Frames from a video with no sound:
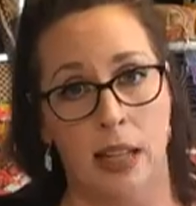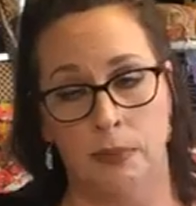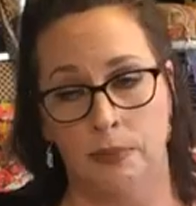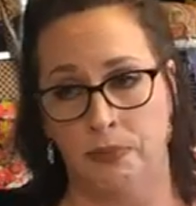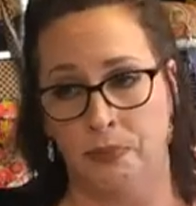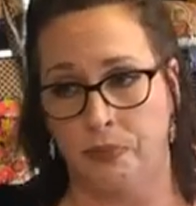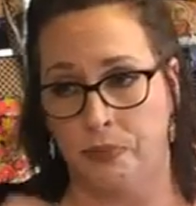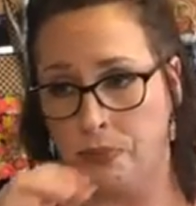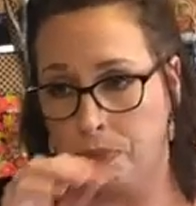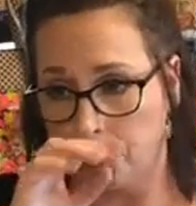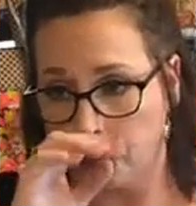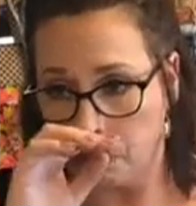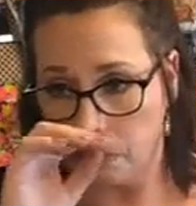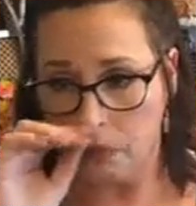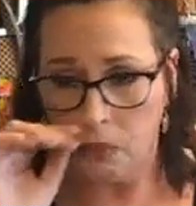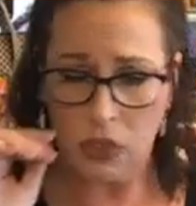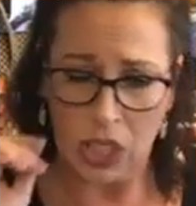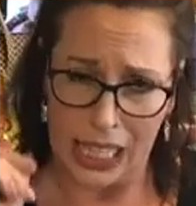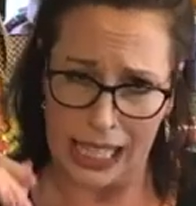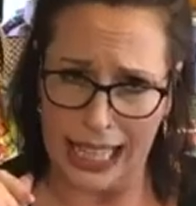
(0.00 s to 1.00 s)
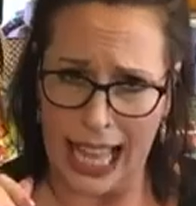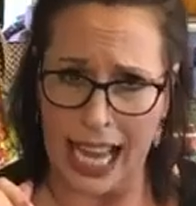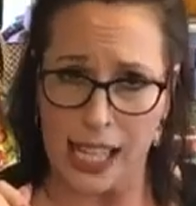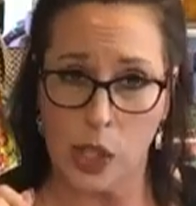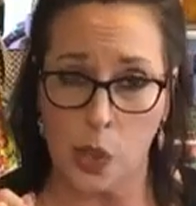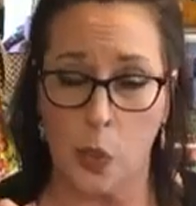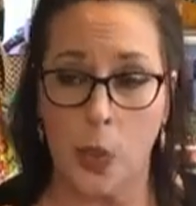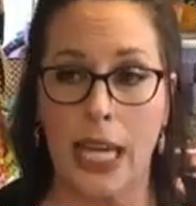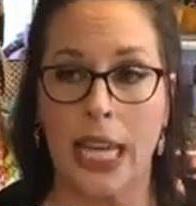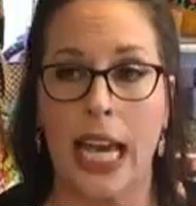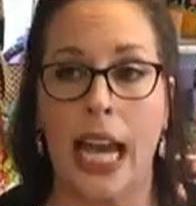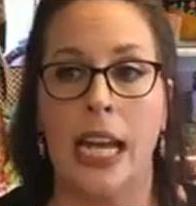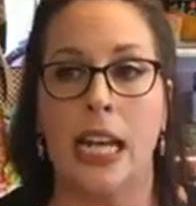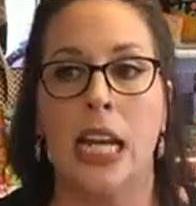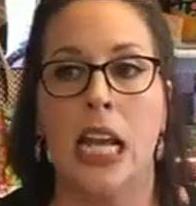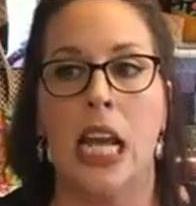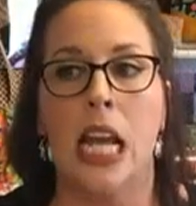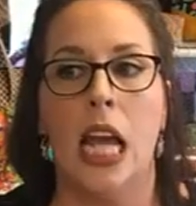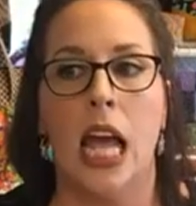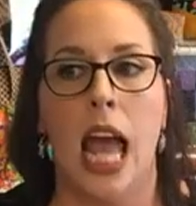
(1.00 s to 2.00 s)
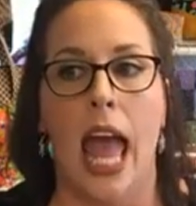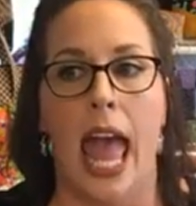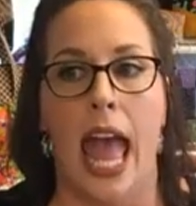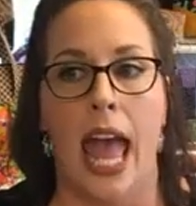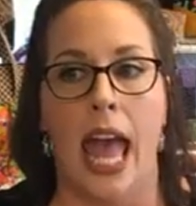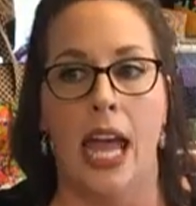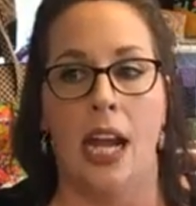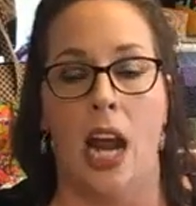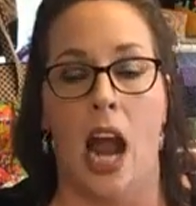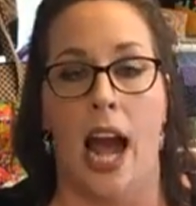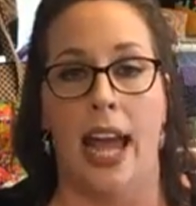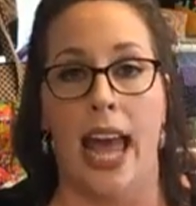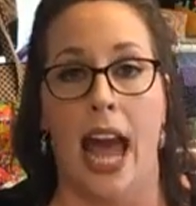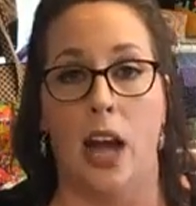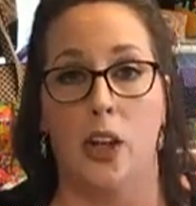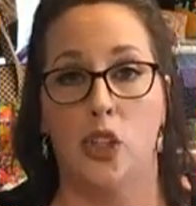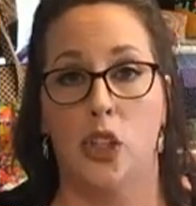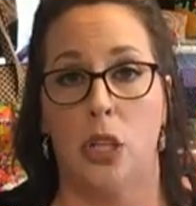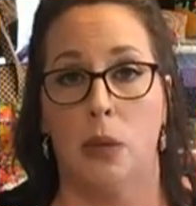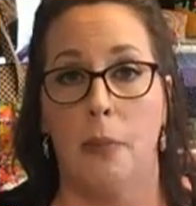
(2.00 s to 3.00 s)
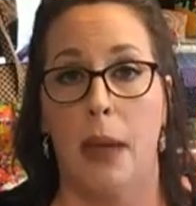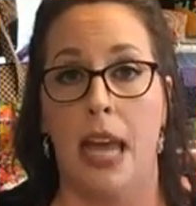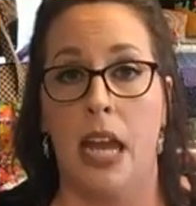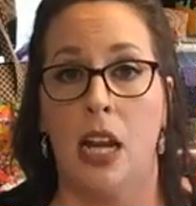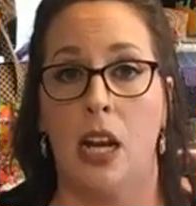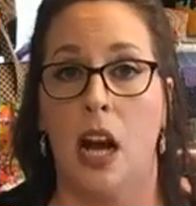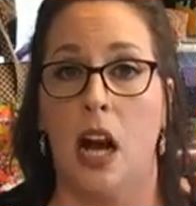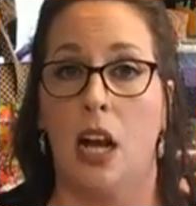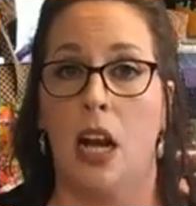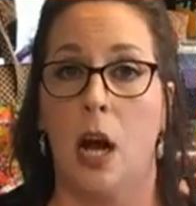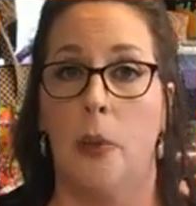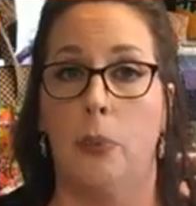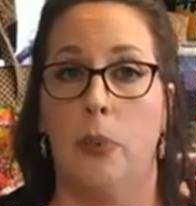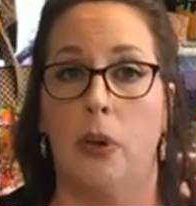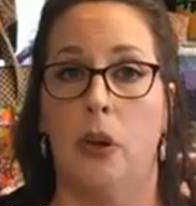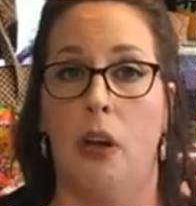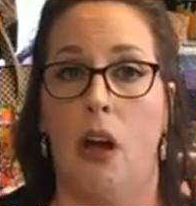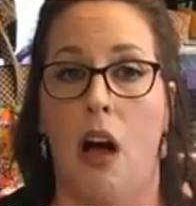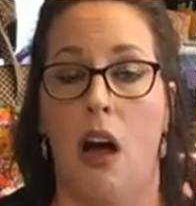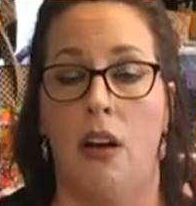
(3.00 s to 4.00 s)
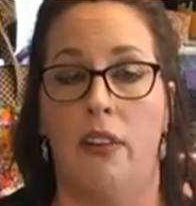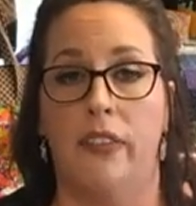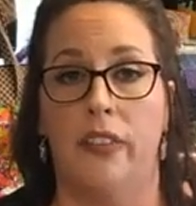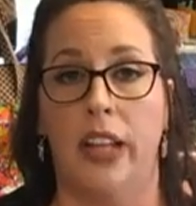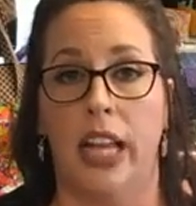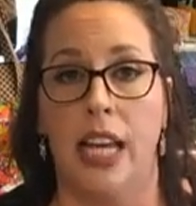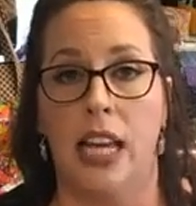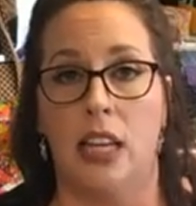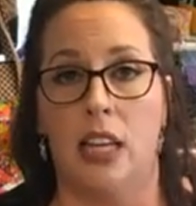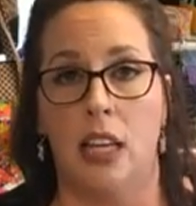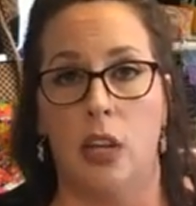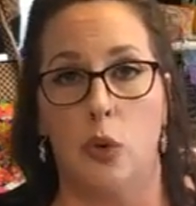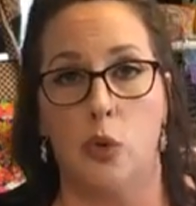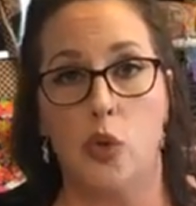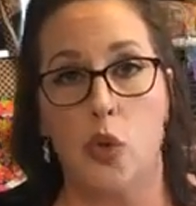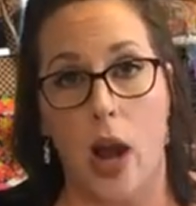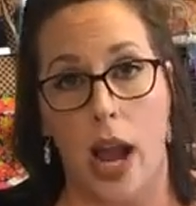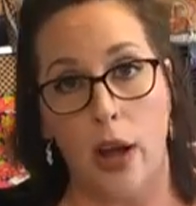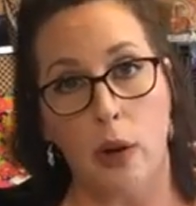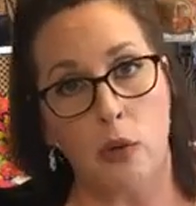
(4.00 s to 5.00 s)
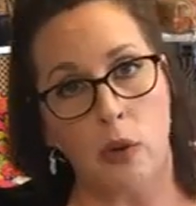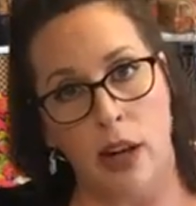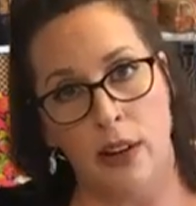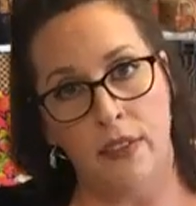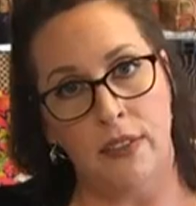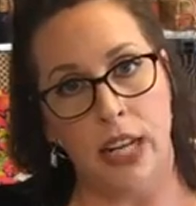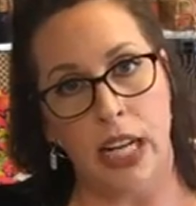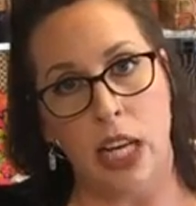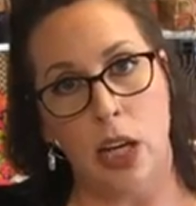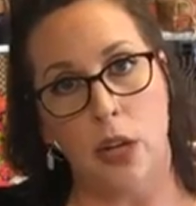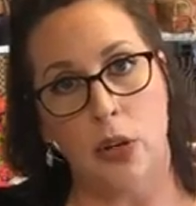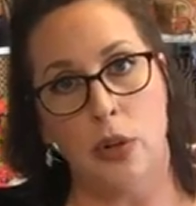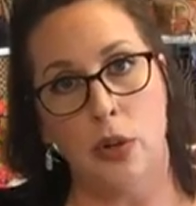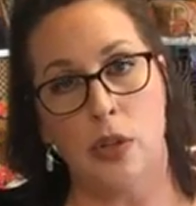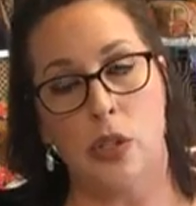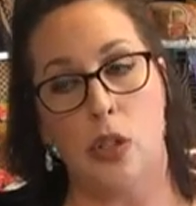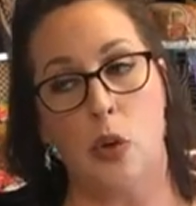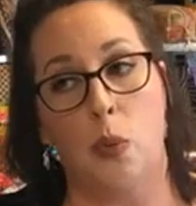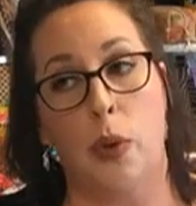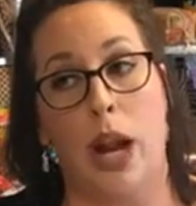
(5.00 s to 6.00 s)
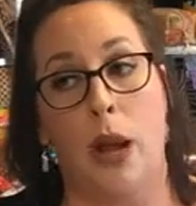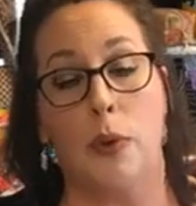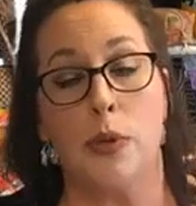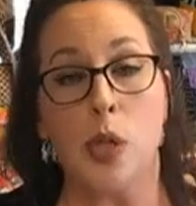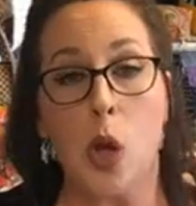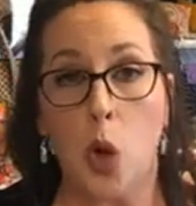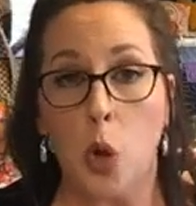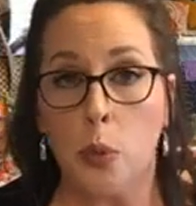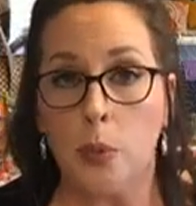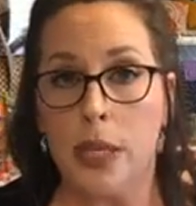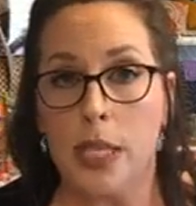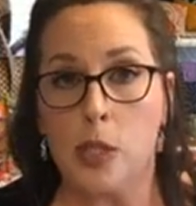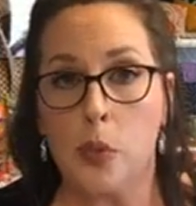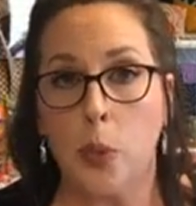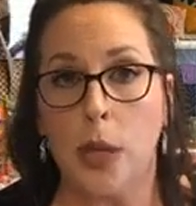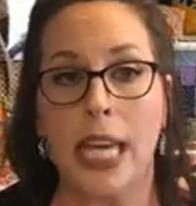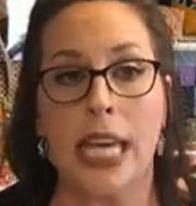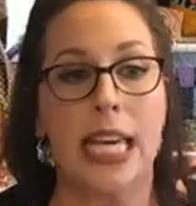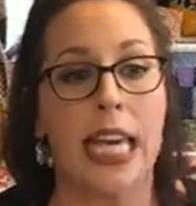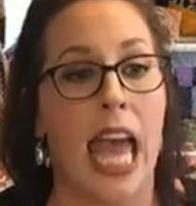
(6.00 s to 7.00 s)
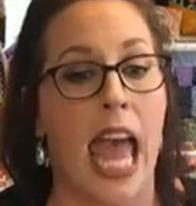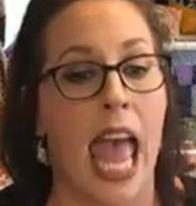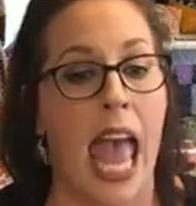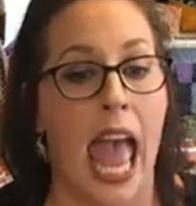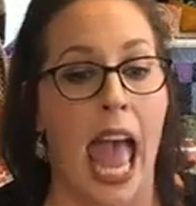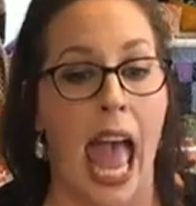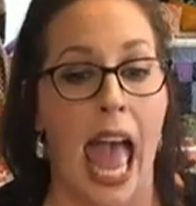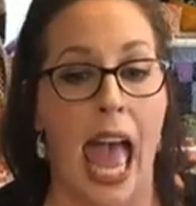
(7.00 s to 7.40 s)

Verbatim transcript: weekend, last weekend, and I actually made a couple of like, you know, trial run videos when I was home this week.